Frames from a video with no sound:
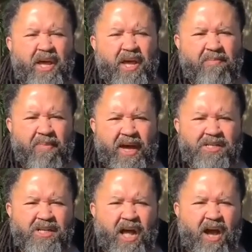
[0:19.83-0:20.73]

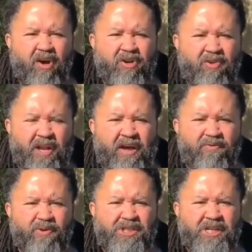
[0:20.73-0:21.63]
Imagine how your
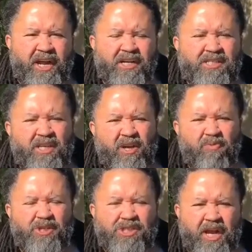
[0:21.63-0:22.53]
life would change. It
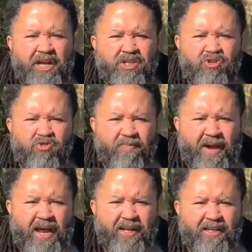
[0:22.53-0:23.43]
would change
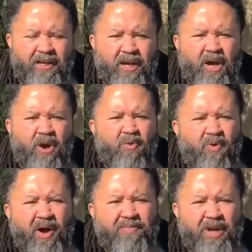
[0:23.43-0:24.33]
dramatically.
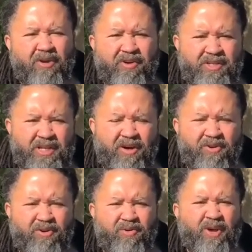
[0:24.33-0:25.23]
Well, I'm here to tell
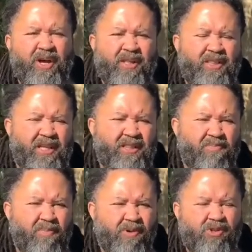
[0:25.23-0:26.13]
you that the
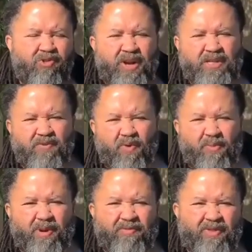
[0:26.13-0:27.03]
most
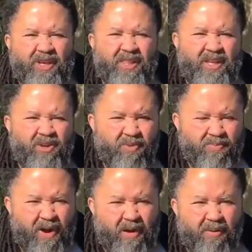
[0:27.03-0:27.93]
transformative thing that you'll
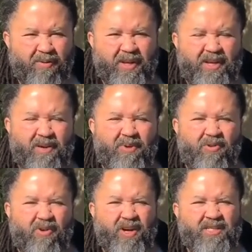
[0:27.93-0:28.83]
probably come
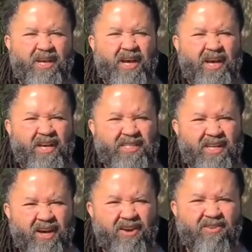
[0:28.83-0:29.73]
across is
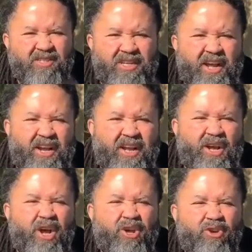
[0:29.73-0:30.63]
understanding
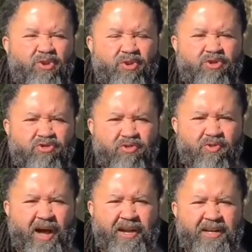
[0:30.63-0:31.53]
your
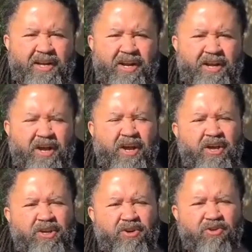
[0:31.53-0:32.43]
true identity.
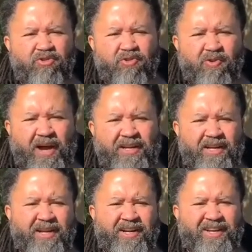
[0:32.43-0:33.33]
Your true
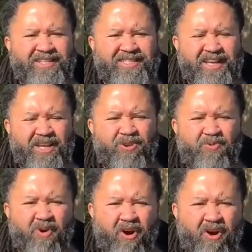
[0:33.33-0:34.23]
identity is that
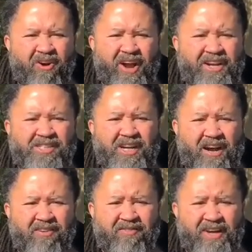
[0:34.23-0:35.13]
you are a
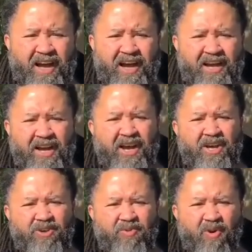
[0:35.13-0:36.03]
child of God.
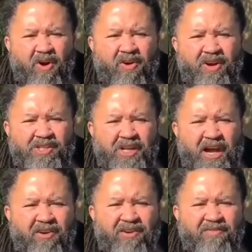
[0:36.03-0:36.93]
You are a
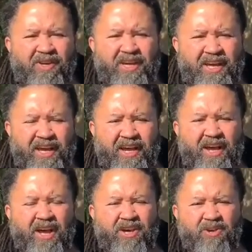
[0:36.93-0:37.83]
child of the King.
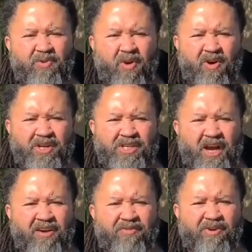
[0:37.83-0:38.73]
You are a
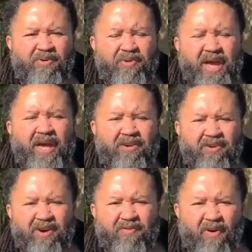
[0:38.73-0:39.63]
child of the
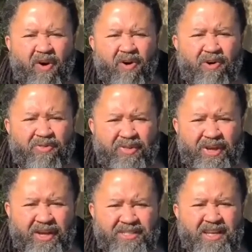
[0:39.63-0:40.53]
Creator of all
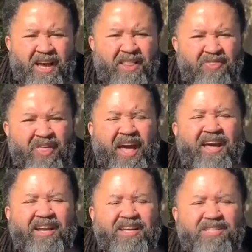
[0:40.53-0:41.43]
things.
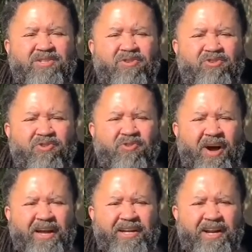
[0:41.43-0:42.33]
That is your true
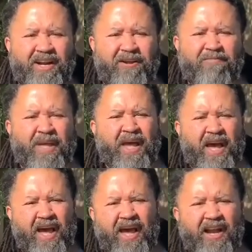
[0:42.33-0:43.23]
identity.
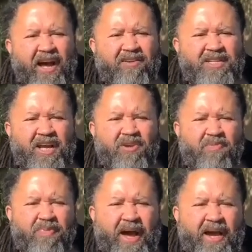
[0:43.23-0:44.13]
And I'll take you
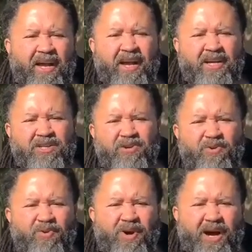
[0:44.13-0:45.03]
back
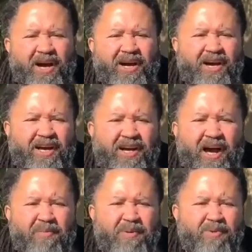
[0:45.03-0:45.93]
to a
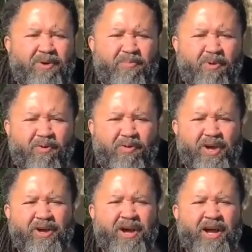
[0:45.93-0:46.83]
comic book
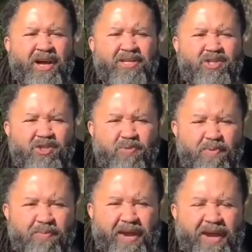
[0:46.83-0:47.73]
movie,
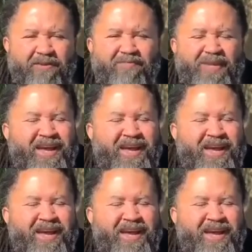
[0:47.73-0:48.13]
Superman.